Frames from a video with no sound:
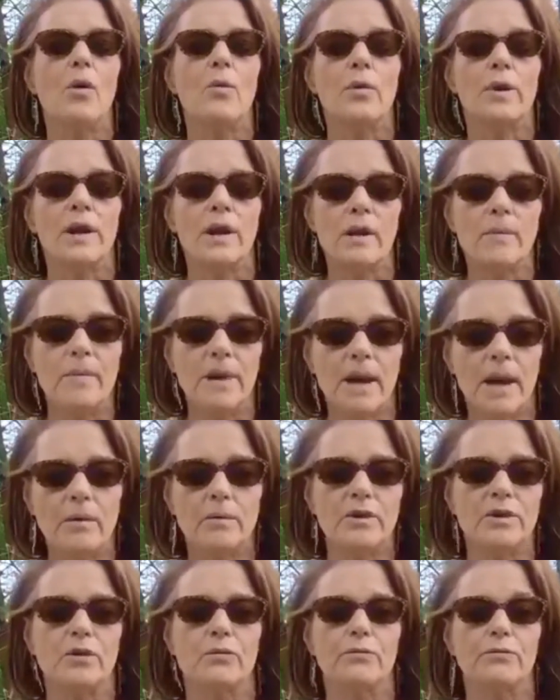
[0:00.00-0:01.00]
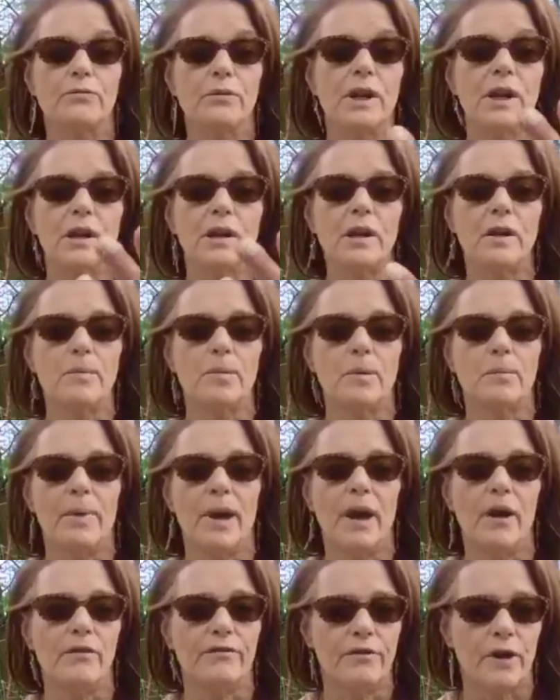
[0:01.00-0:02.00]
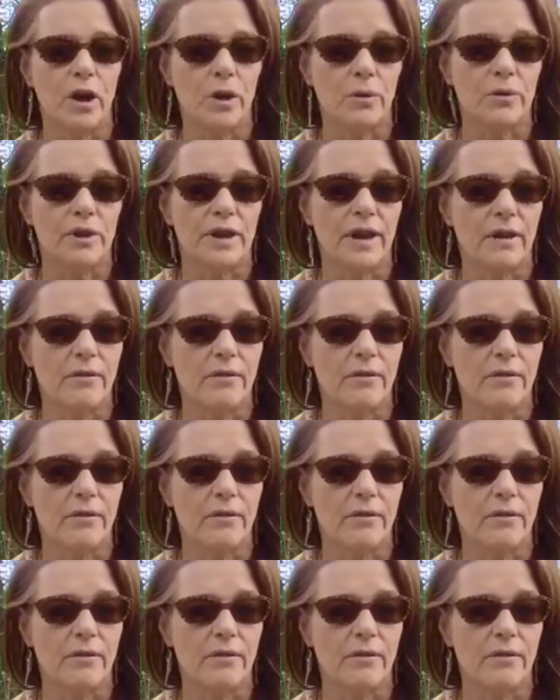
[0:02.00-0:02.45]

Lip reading: we're going to be able to really propel forward